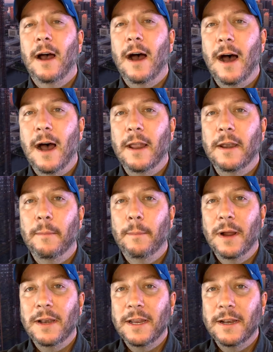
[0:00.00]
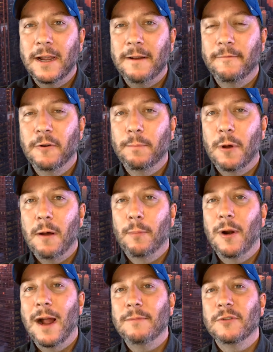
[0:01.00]
on Monday Night Football
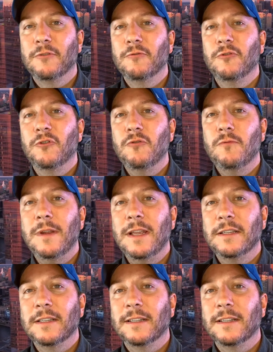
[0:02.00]
props through 2 weeks.